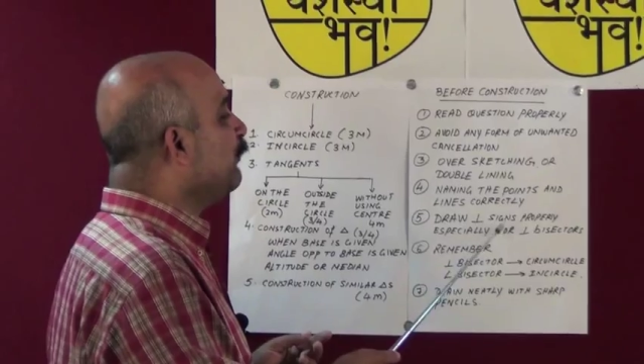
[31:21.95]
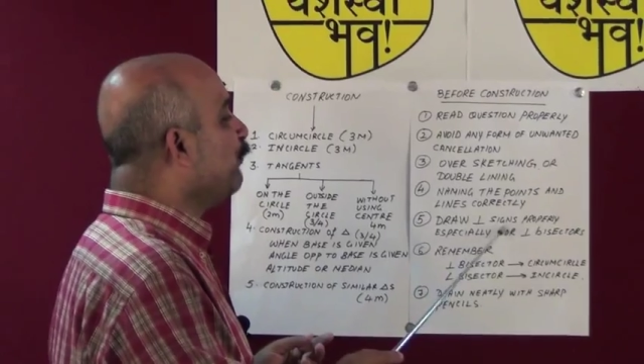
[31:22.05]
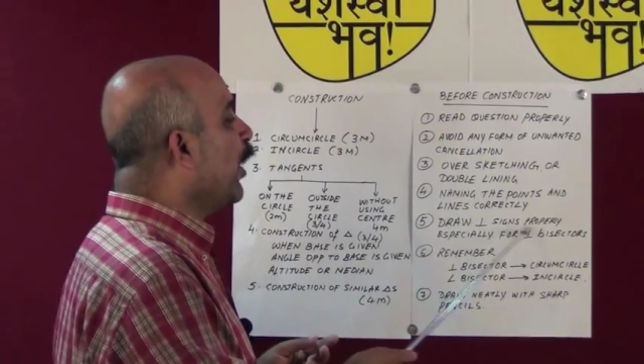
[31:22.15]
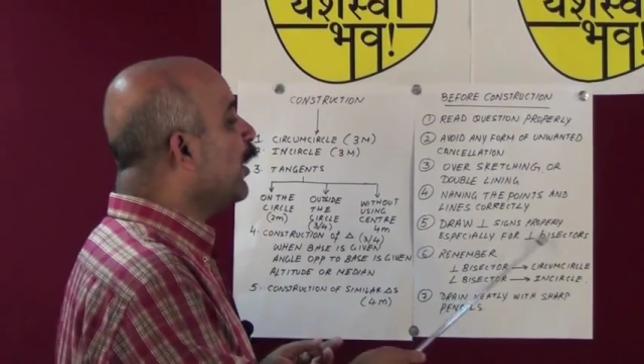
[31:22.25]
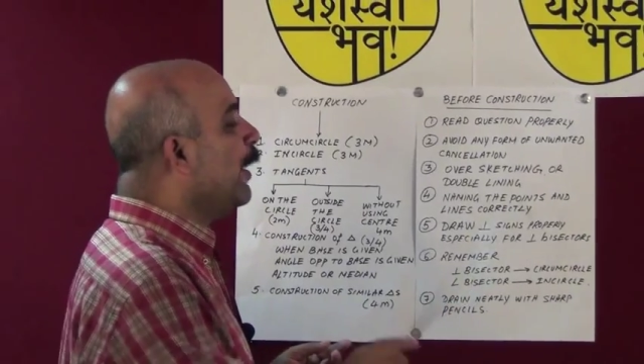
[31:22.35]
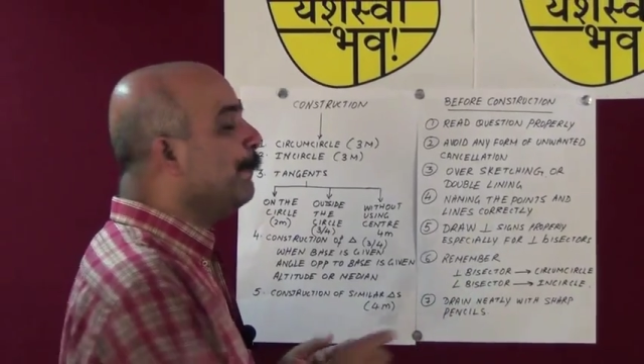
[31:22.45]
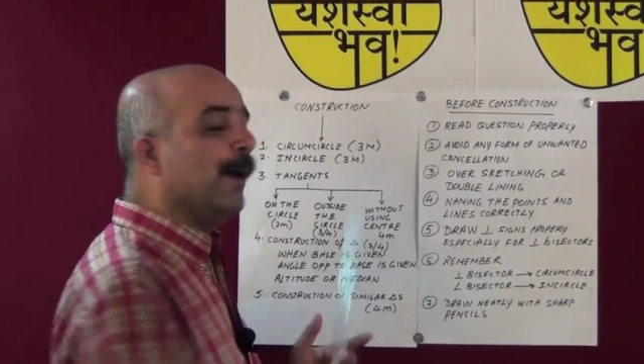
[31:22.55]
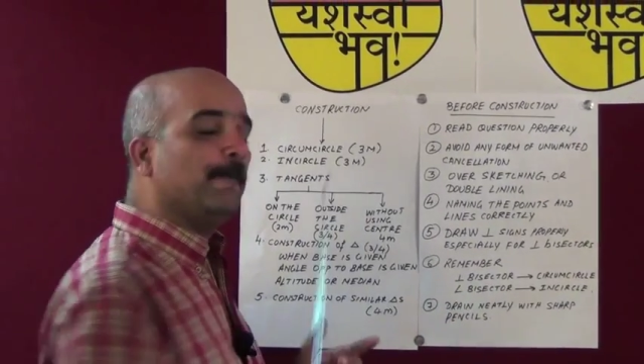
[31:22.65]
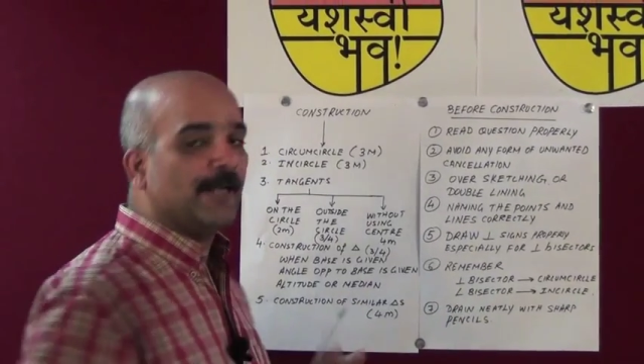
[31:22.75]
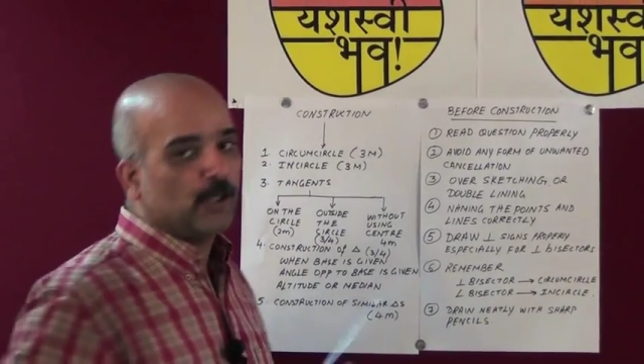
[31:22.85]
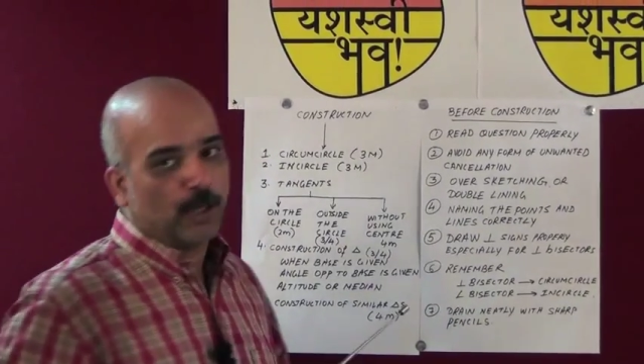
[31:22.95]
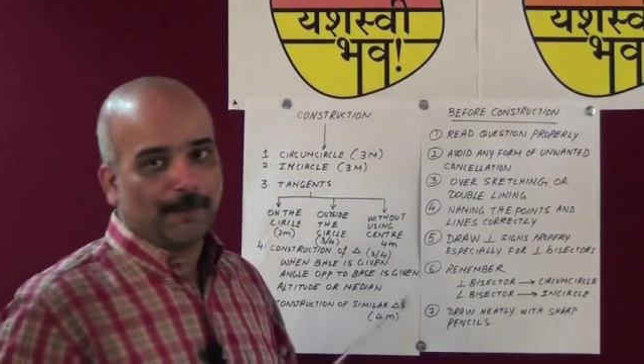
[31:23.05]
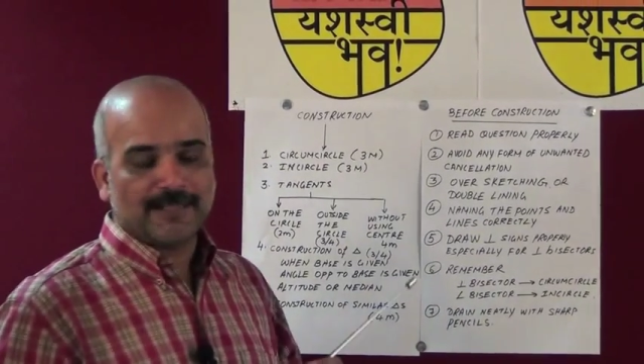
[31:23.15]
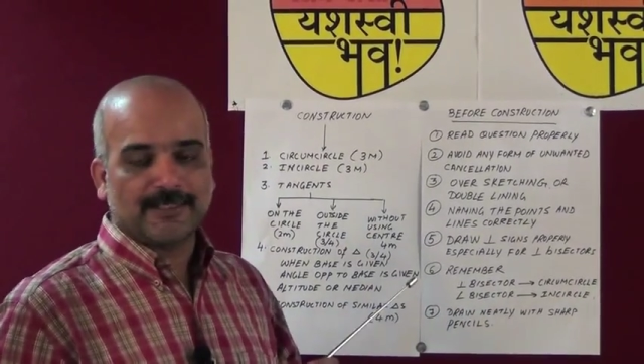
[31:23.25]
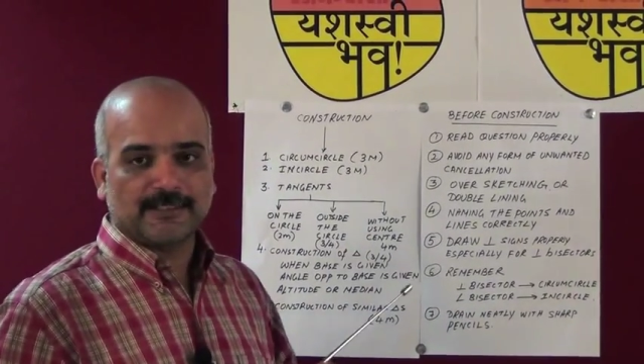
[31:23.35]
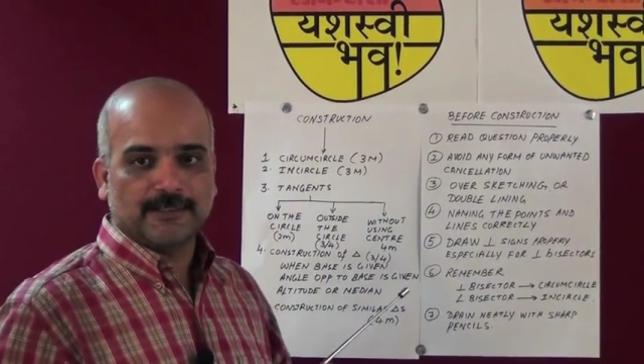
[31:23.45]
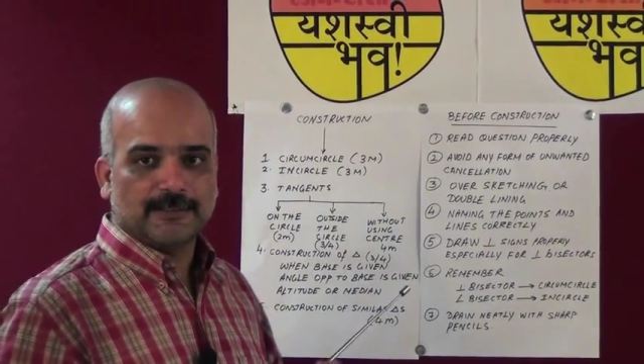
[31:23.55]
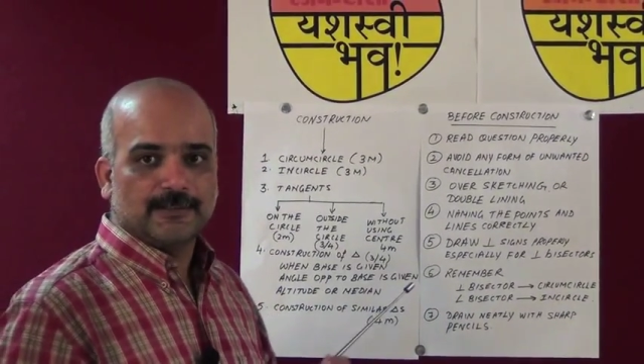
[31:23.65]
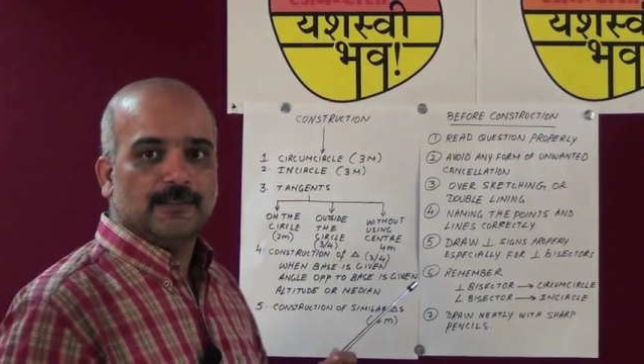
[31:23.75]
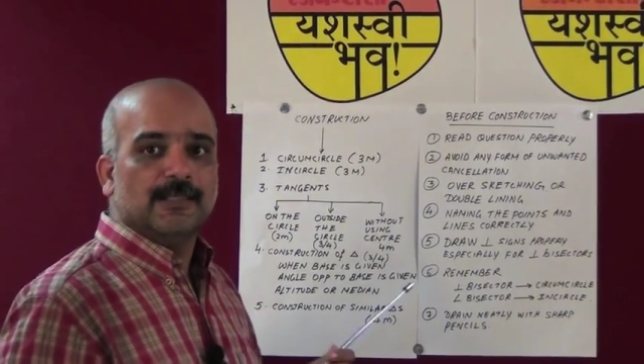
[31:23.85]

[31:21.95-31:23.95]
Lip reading: for perpendicular bisectors.